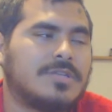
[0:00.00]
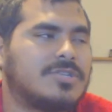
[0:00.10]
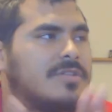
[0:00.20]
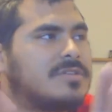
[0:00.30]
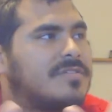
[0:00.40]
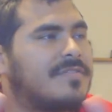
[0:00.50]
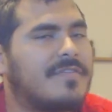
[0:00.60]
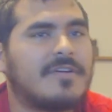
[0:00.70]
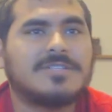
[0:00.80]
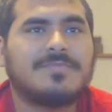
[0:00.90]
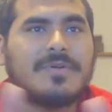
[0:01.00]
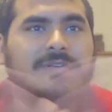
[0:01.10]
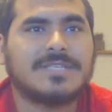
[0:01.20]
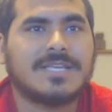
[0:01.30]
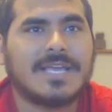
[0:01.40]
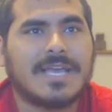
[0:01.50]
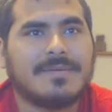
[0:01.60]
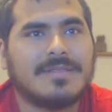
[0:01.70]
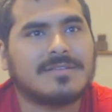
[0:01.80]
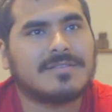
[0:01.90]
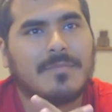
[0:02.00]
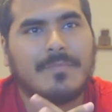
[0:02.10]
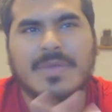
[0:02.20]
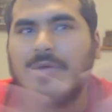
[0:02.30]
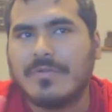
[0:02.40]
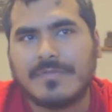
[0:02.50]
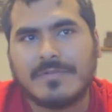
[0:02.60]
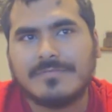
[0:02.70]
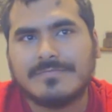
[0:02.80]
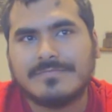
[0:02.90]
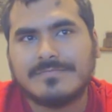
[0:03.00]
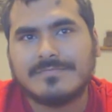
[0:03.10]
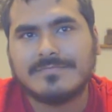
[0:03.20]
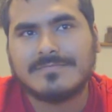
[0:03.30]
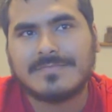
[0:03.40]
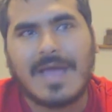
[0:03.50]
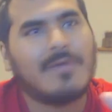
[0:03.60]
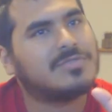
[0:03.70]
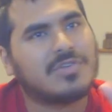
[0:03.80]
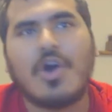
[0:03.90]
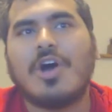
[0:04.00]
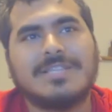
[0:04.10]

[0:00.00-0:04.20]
They showed this first-person game. It looked beautiful. I was